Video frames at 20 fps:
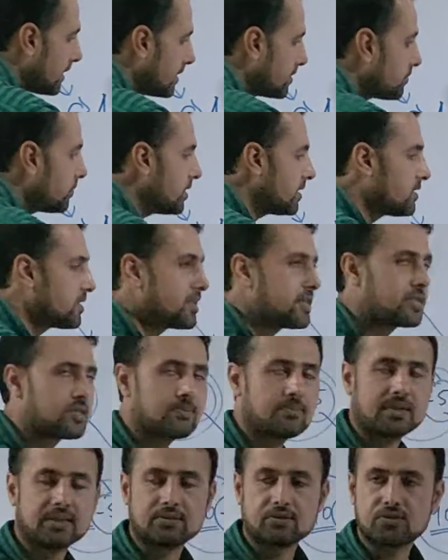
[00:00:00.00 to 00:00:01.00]

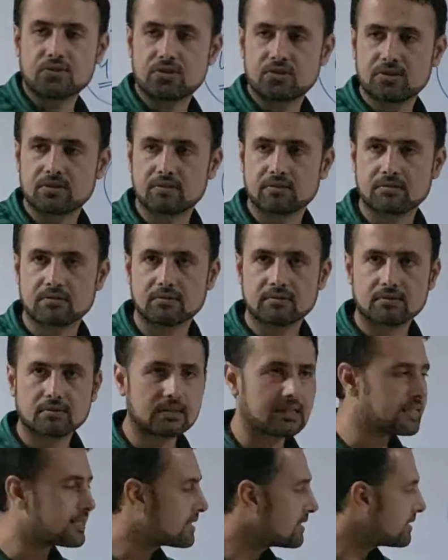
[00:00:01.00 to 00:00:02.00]
advertisement,
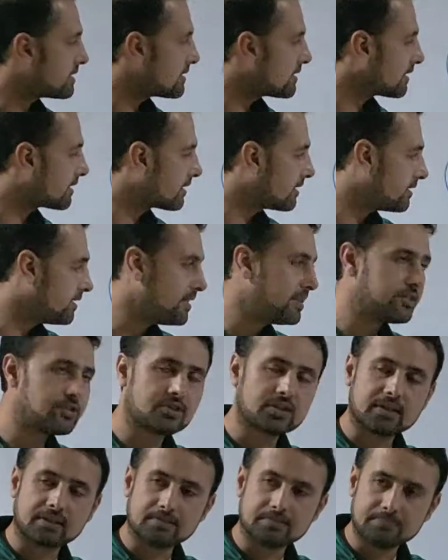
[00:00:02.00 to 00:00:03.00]
this is the key
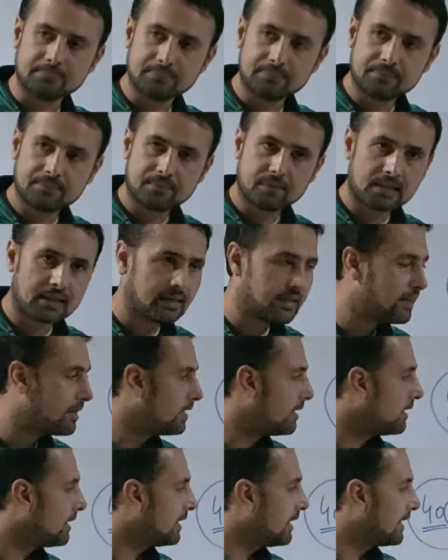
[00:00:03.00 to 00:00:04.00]
term,
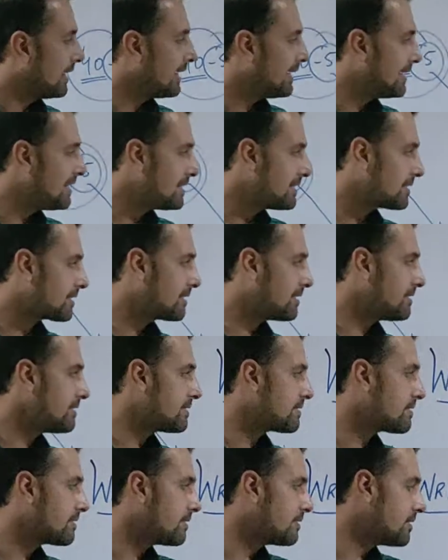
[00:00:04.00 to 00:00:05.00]
is
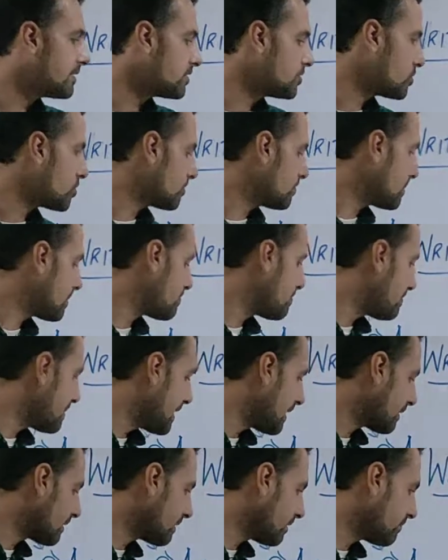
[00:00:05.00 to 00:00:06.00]
considered to be
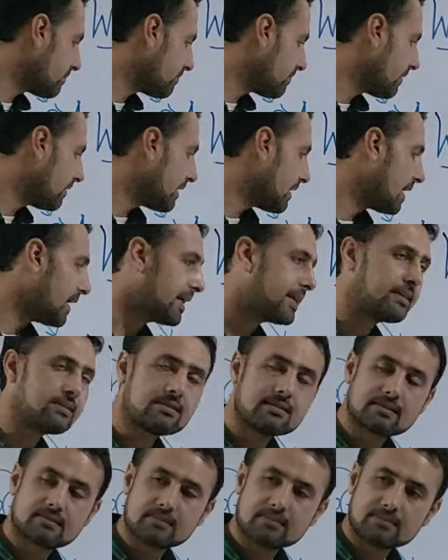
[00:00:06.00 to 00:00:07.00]
pack of
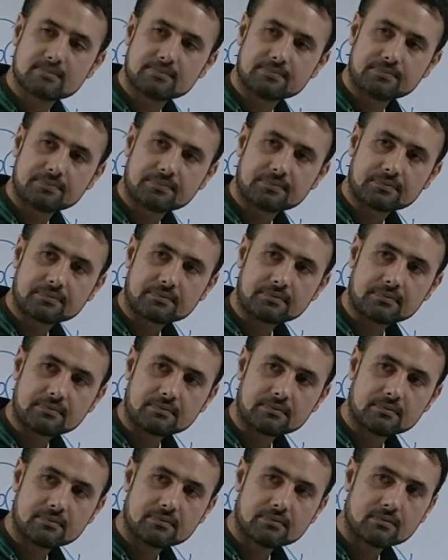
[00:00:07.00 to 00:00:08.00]
lies,
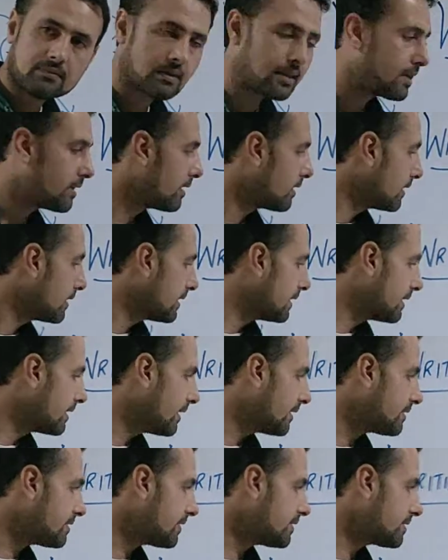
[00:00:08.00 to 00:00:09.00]

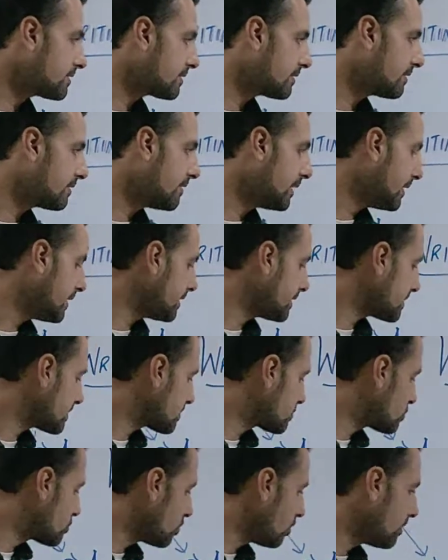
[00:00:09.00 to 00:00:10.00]
yet it
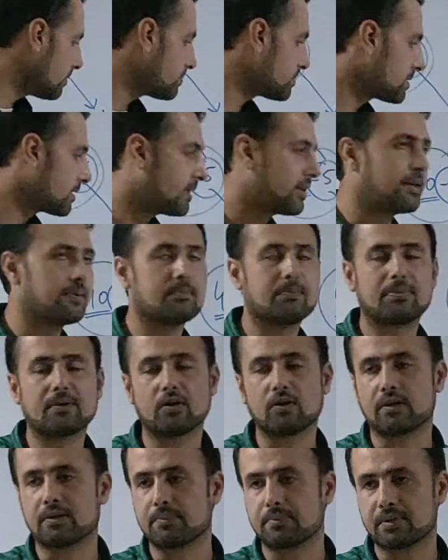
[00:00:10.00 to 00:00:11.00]
creates jobs and
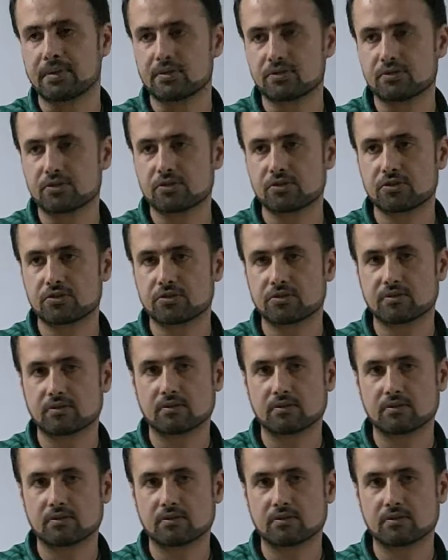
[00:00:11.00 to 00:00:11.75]
employment.